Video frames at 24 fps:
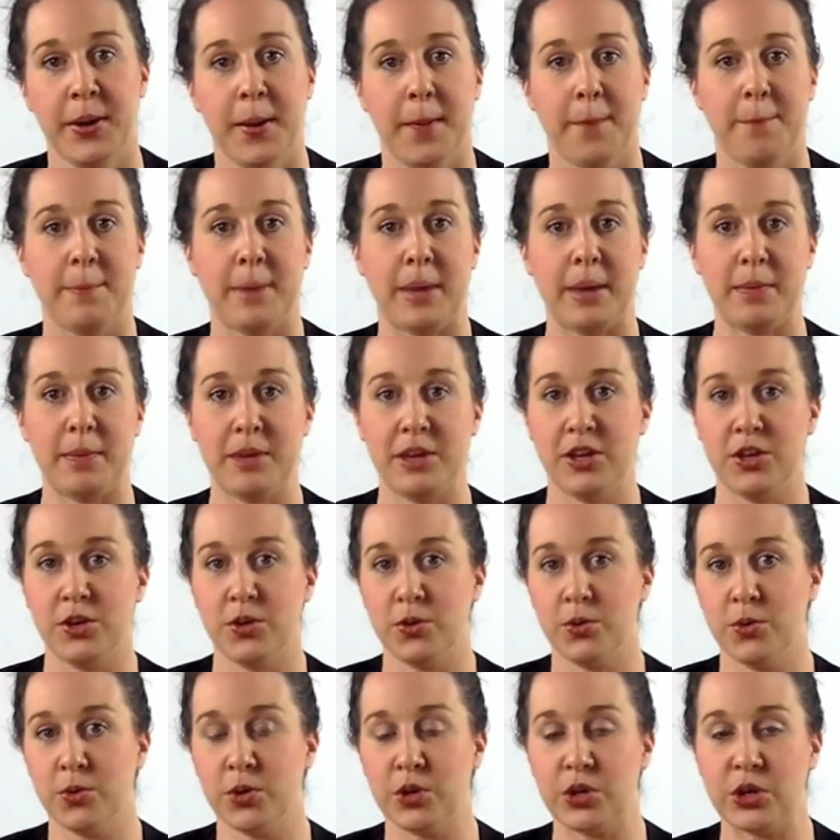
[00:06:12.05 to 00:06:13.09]
Maybe
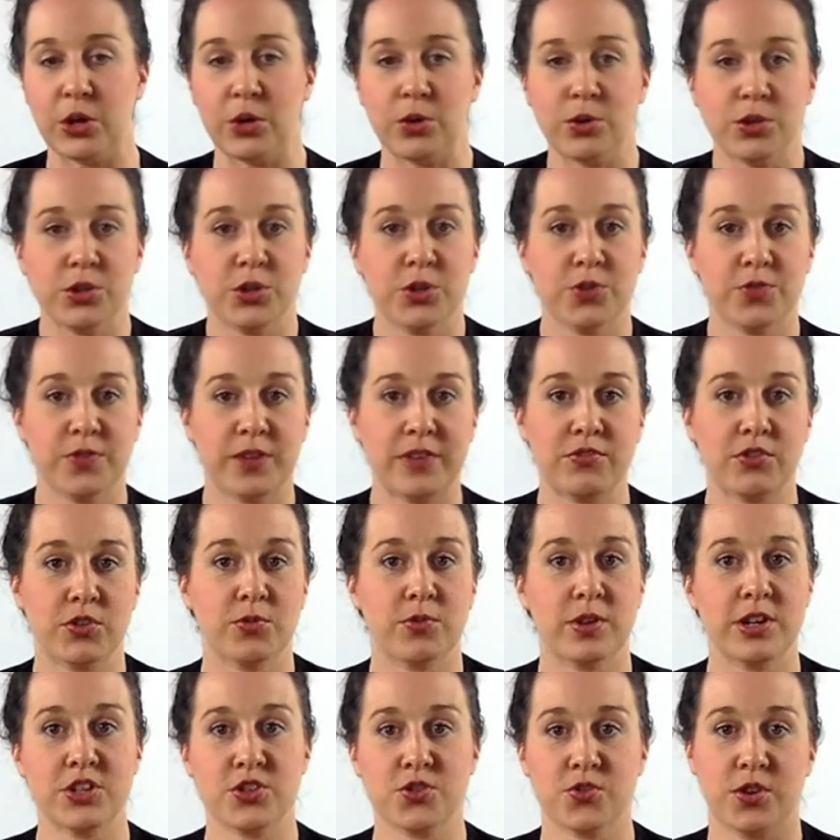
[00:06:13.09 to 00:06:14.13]
you go to your favorite
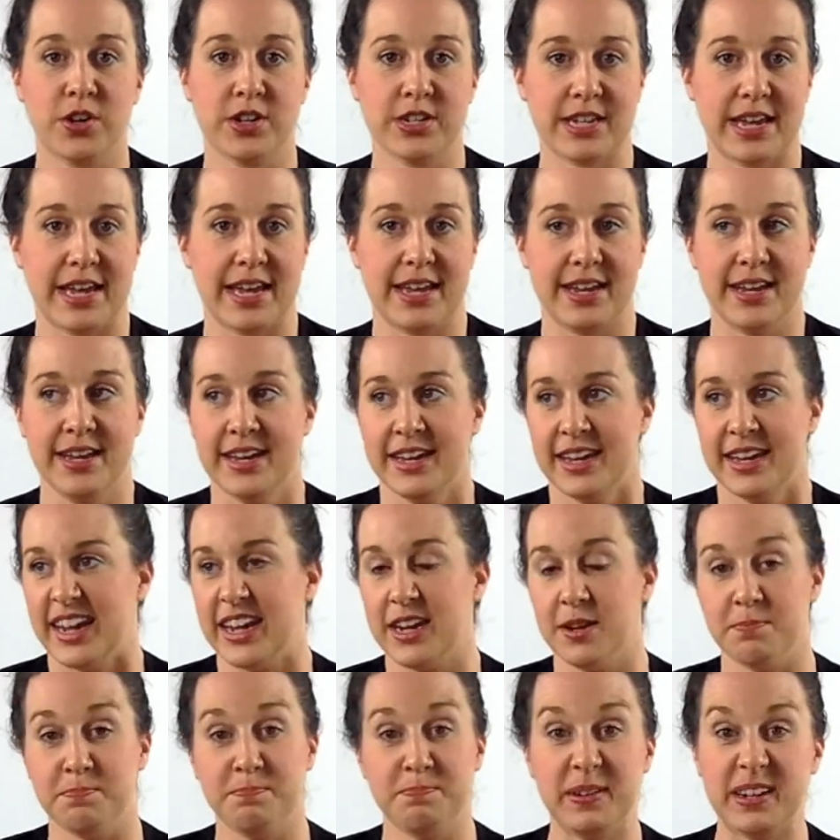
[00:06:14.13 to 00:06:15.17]
restaurant and eat
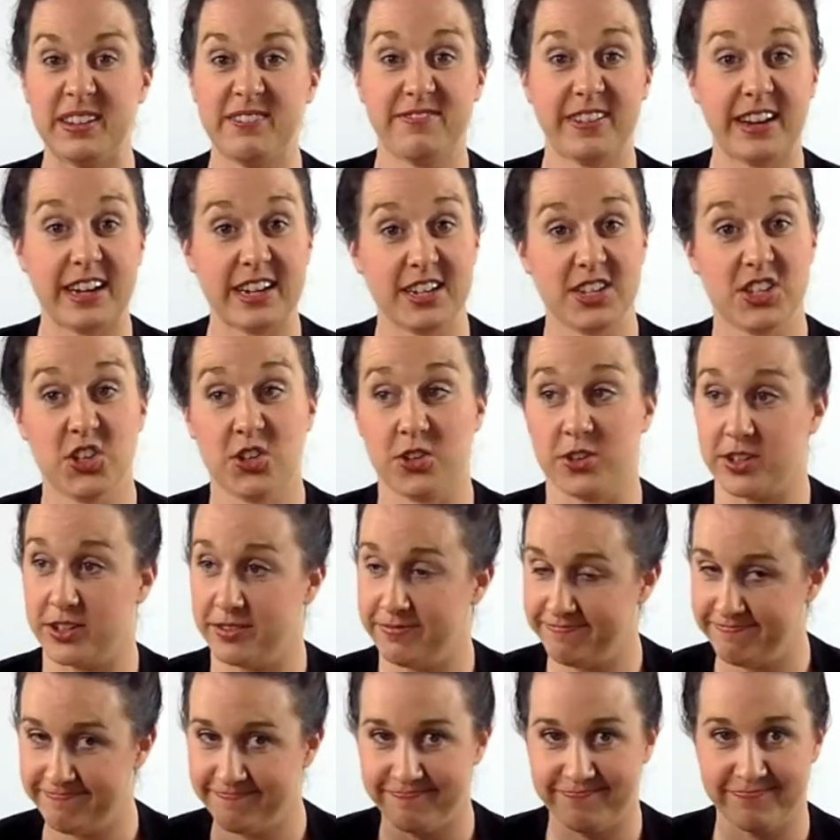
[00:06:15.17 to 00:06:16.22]
a big fat dessert.
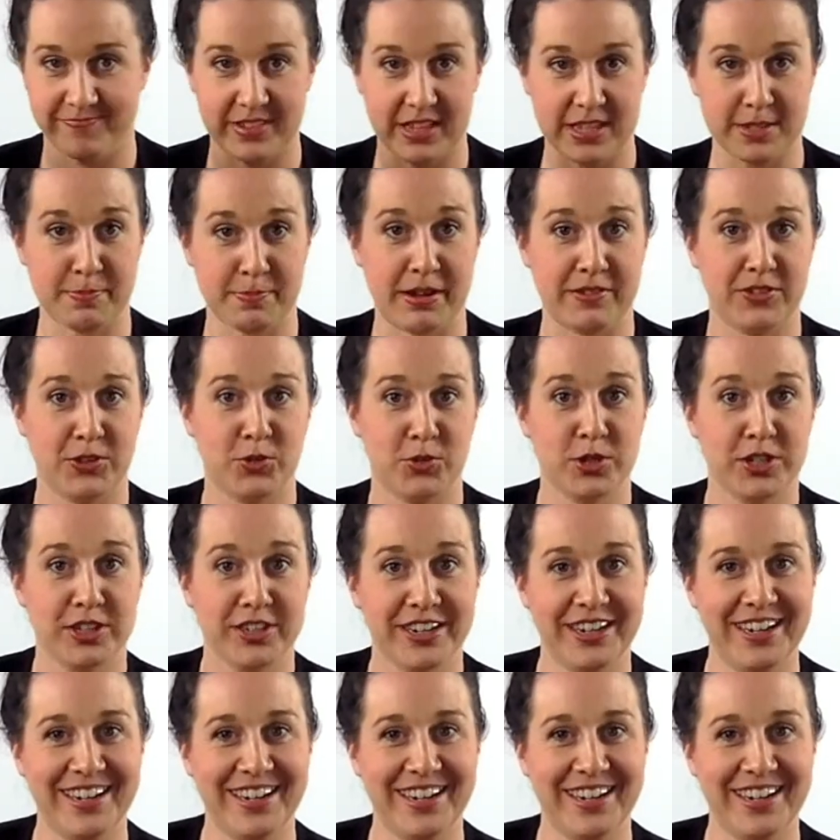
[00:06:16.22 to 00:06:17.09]
That's my vote.